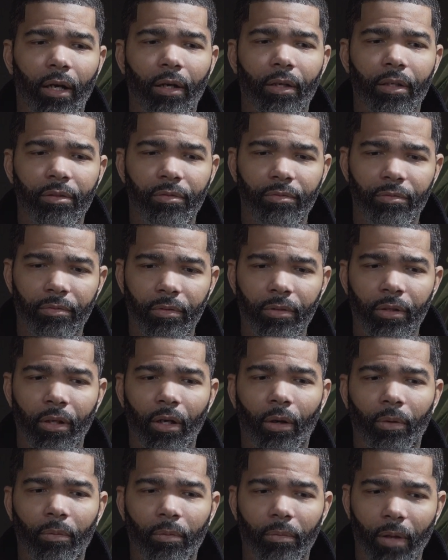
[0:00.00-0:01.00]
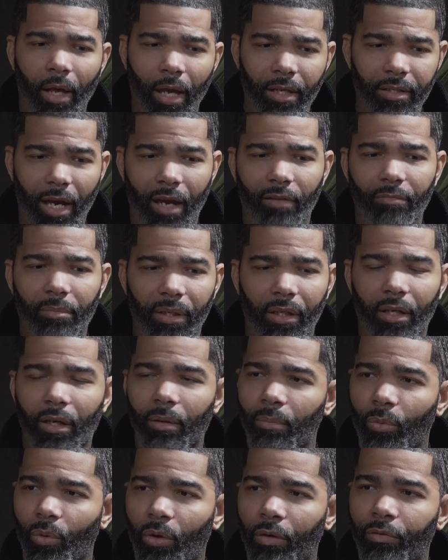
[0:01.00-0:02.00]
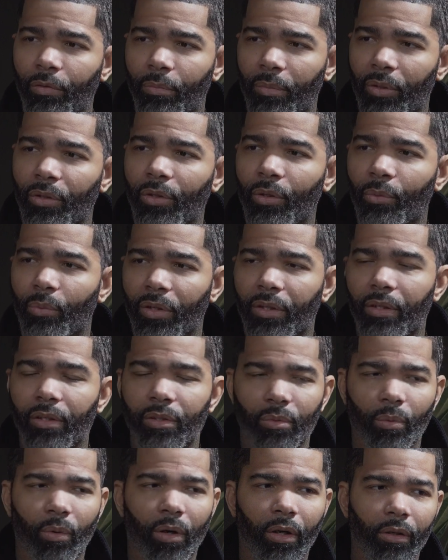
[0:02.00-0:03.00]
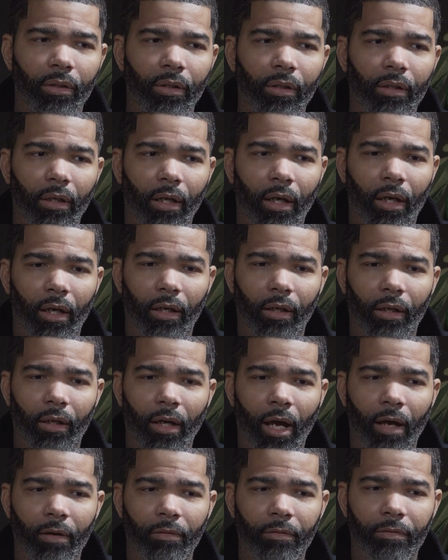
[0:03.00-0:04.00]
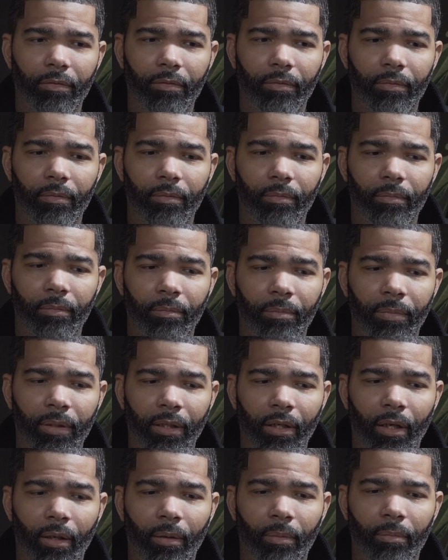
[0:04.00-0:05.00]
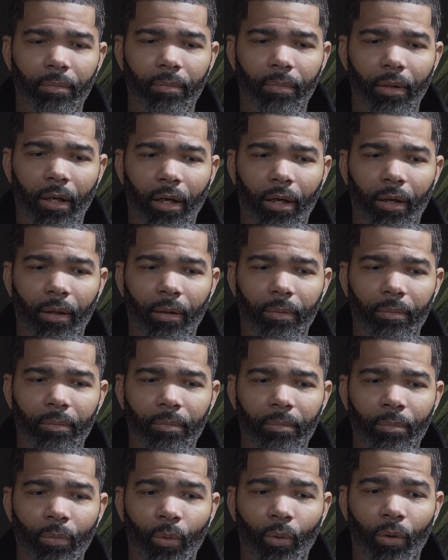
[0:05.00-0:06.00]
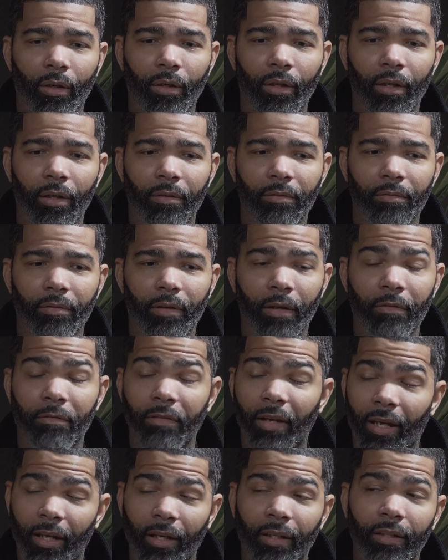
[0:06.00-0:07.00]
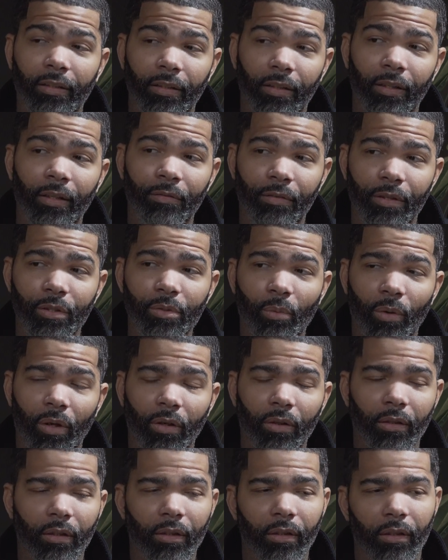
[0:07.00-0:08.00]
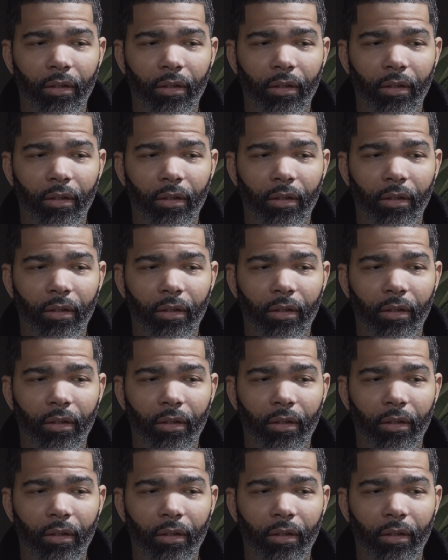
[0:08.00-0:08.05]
it's, you know, as I've become more familiar with his work, I've become more of a fan of his work.